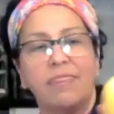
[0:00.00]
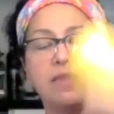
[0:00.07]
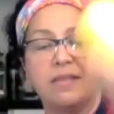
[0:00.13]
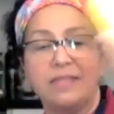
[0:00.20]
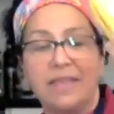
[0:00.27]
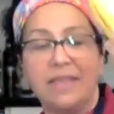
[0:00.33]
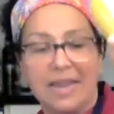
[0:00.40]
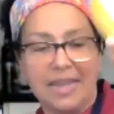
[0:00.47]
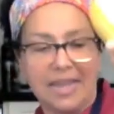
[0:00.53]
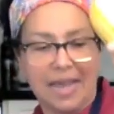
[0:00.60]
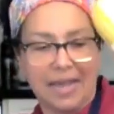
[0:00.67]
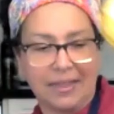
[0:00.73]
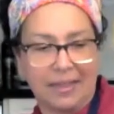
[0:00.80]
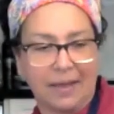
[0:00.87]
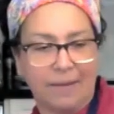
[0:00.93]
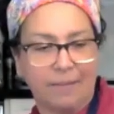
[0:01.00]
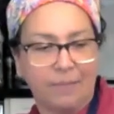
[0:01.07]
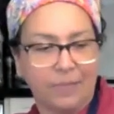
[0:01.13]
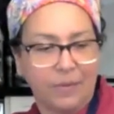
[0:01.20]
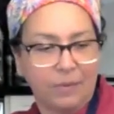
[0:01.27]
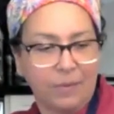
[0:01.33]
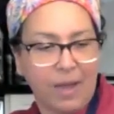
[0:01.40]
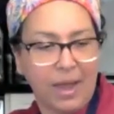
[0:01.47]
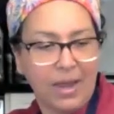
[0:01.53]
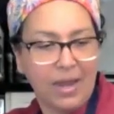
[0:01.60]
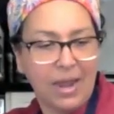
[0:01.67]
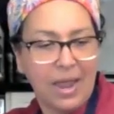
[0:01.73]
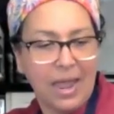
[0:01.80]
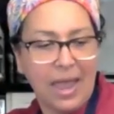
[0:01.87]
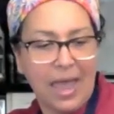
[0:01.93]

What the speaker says: the delicata, right?